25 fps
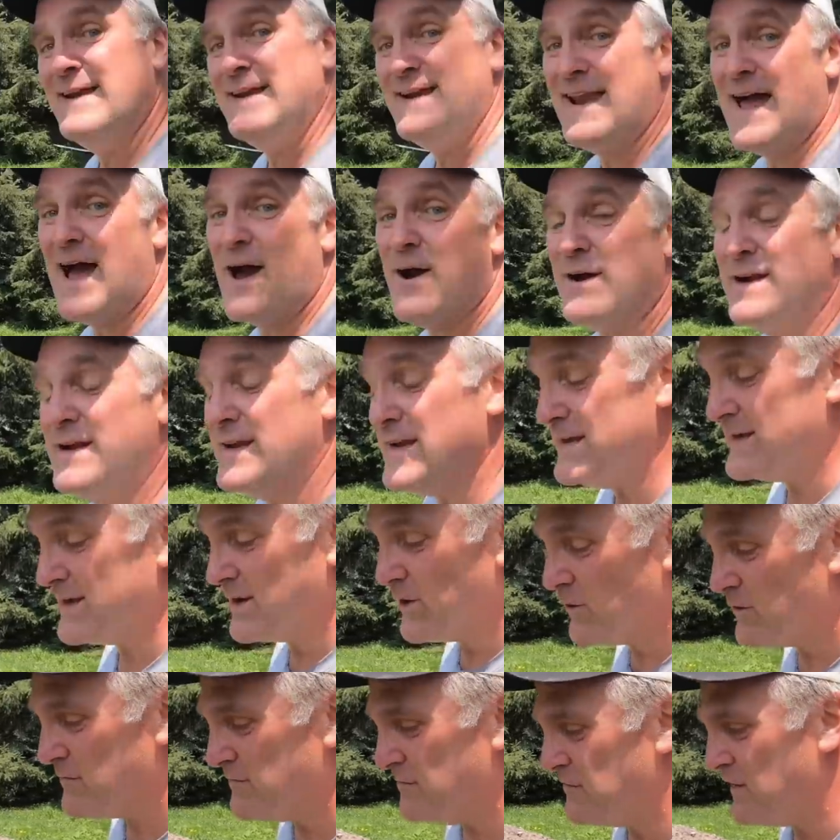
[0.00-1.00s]
Now I need to
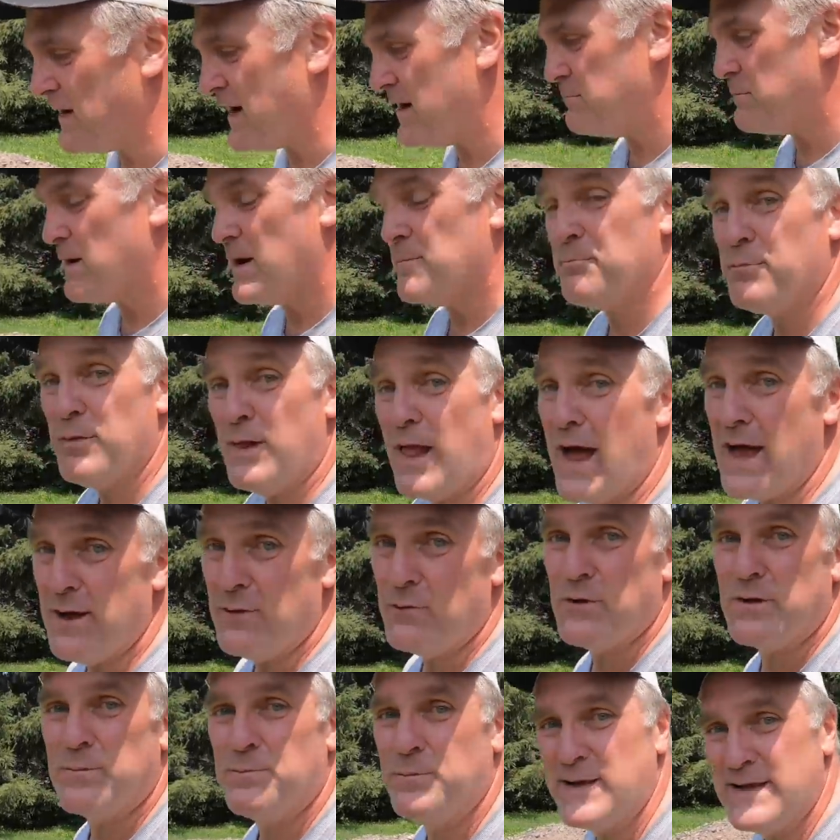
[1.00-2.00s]
go and find my
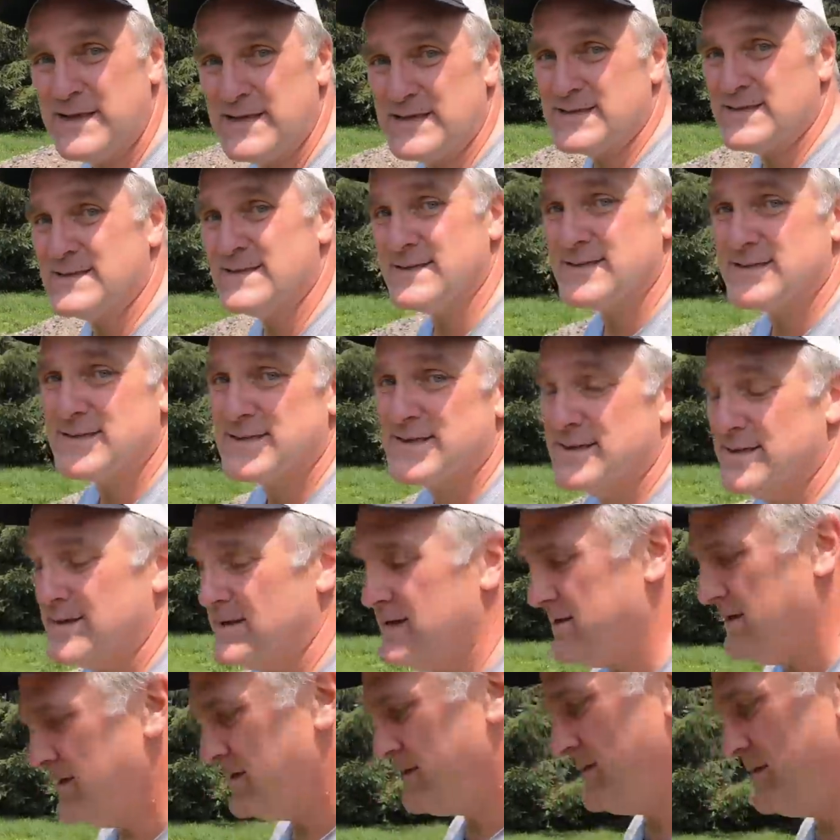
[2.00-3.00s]
plywood pieces.
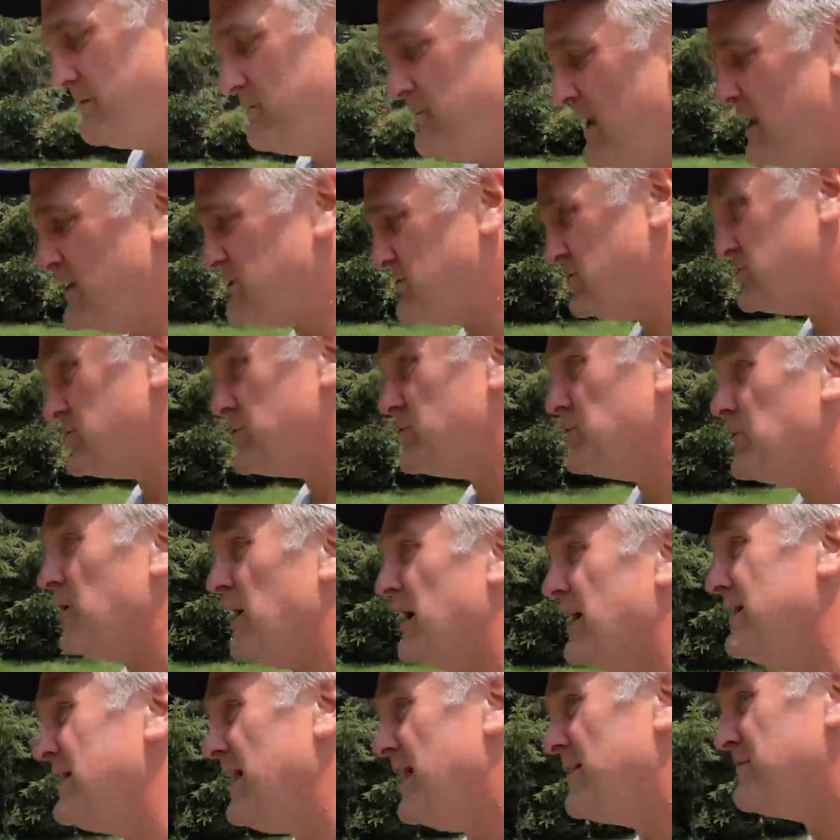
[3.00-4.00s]
Not sure where
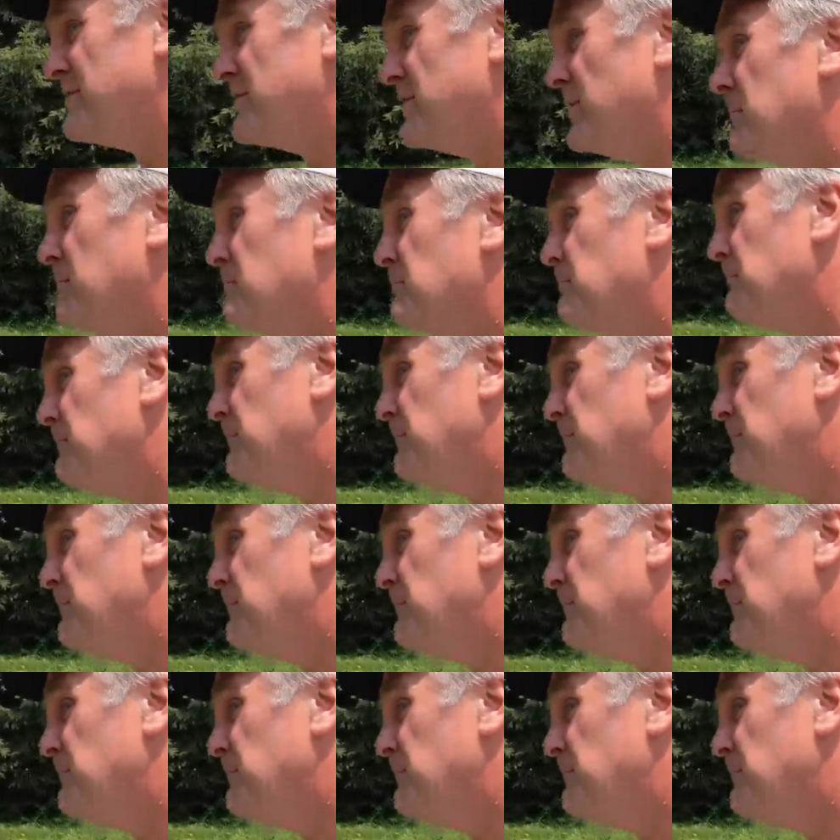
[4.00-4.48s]
I left them.